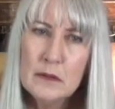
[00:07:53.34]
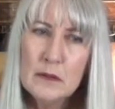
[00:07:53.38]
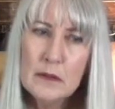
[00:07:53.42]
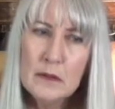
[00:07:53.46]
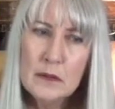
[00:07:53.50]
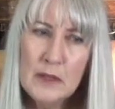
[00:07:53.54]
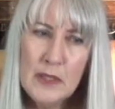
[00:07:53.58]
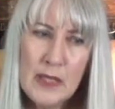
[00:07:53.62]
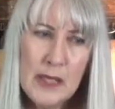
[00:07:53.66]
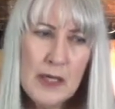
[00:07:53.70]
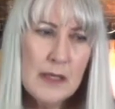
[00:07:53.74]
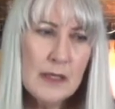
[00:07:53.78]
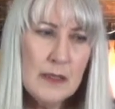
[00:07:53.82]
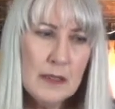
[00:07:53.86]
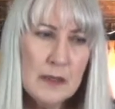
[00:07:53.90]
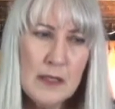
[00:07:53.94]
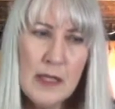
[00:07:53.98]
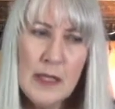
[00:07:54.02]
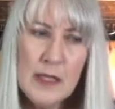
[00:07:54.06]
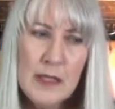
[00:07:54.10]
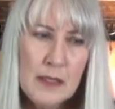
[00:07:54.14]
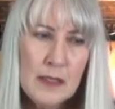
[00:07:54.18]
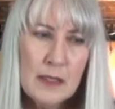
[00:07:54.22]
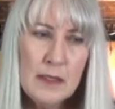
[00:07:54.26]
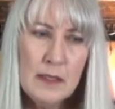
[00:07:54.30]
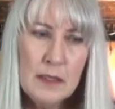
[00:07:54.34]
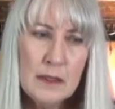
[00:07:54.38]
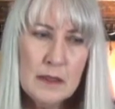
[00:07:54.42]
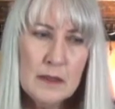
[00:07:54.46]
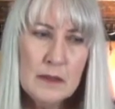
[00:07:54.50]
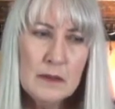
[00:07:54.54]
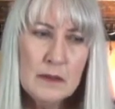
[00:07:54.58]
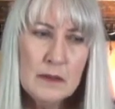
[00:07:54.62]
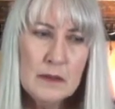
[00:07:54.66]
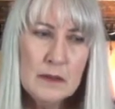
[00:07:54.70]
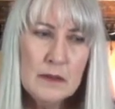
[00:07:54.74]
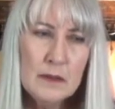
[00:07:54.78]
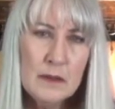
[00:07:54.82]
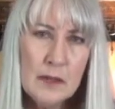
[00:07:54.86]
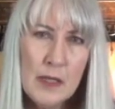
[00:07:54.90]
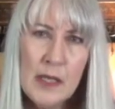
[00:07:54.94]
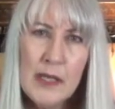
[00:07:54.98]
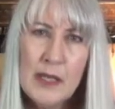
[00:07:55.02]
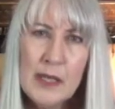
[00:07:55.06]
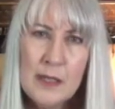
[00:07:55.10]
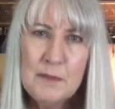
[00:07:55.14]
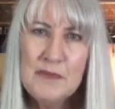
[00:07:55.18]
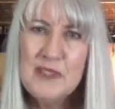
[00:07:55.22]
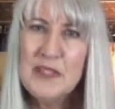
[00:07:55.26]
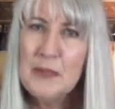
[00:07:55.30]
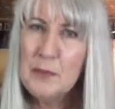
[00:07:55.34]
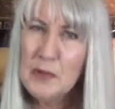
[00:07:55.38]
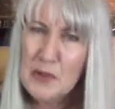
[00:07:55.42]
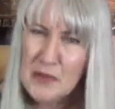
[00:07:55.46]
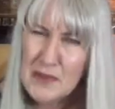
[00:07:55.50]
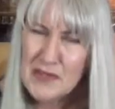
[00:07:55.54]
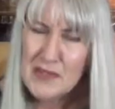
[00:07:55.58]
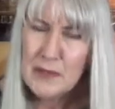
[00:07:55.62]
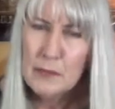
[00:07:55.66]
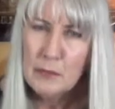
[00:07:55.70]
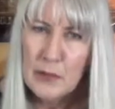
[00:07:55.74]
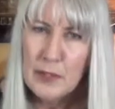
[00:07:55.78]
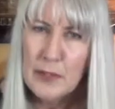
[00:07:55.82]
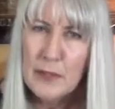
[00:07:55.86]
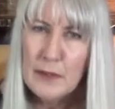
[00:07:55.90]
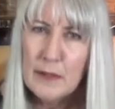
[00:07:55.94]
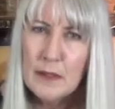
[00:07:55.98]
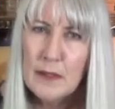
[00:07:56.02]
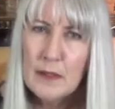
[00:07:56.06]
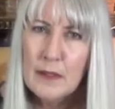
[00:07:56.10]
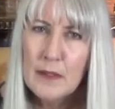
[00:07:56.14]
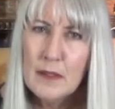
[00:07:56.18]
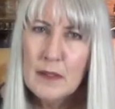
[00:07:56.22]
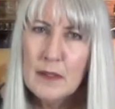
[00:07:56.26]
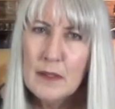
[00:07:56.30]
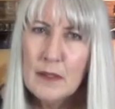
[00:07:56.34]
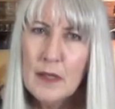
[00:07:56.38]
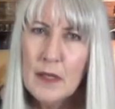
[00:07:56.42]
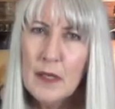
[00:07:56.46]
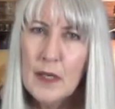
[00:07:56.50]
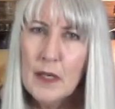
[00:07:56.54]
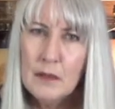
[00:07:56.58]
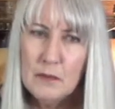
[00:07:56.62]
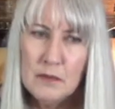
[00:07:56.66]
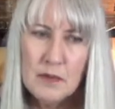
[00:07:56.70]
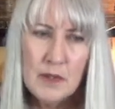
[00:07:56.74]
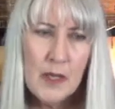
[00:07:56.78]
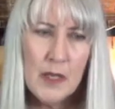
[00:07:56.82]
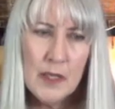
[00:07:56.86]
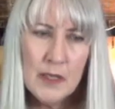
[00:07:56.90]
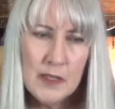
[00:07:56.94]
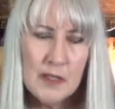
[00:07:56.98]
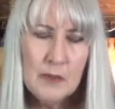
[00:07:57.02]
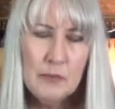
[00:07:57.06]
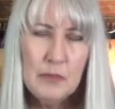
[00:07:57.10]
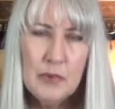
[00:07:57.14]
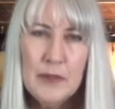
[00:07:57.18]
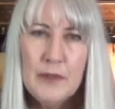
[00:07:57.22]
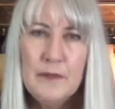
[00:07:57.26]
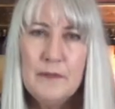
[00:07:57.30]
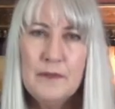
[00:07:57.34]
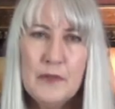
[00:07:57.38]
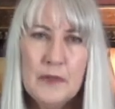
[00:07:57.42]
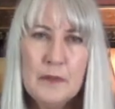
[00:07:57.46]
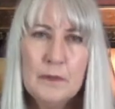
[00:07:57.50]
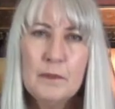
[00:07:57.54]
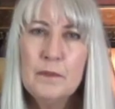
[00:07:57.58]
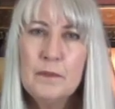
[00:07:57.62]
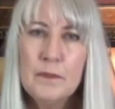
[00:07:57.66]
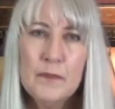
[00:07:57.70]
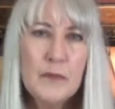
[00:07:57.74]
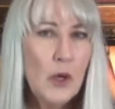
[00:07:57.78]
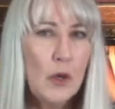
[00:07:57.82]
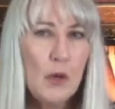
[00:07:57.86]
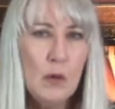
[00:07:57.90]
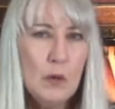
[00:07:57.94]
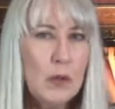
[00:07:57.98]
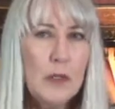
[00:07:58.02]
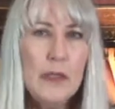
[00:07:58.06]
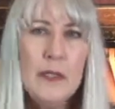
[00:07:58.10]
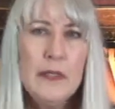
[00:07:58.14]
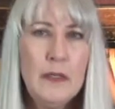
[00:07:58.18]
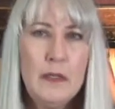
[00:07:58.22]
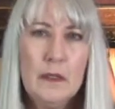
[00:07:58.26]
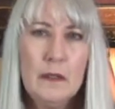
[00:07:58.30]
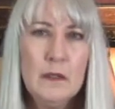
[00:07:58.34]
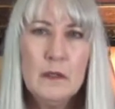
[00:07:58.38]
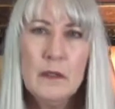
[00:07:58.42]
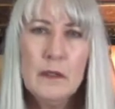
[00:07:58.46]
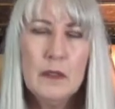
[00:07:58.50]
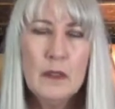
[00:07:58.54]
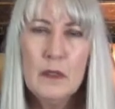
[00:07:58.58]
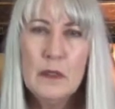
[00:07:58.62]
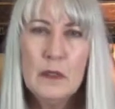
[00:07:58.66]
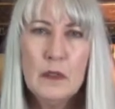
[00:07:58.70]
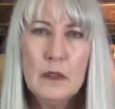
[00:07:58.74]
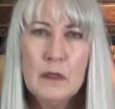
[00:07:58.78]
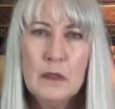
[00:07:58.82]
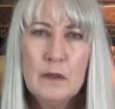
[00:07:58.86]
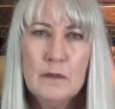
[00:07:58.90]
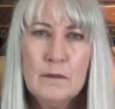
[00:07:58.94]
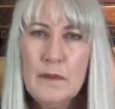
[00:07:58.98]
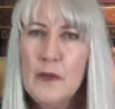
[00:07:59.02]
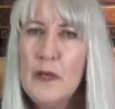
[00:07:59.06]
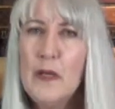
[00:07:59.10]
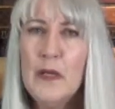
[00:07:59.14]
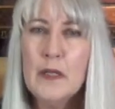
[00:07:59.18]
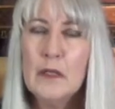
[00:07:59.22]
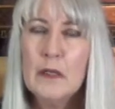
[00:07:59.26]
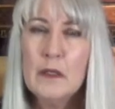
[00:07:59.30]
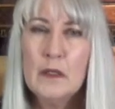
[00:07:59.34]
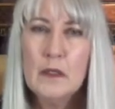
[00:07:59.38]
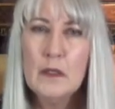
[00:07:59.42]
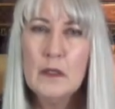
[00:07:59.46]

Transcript: like I'm supposed to breathe. I could breathe totally fine.